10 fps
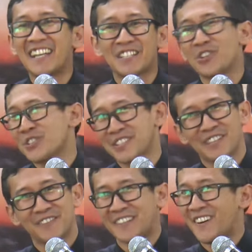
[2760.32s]
that you
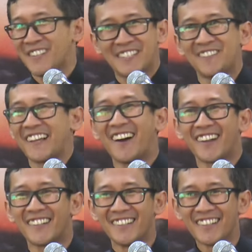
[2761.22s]
serve an awesome
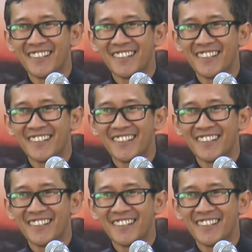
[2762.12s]
God,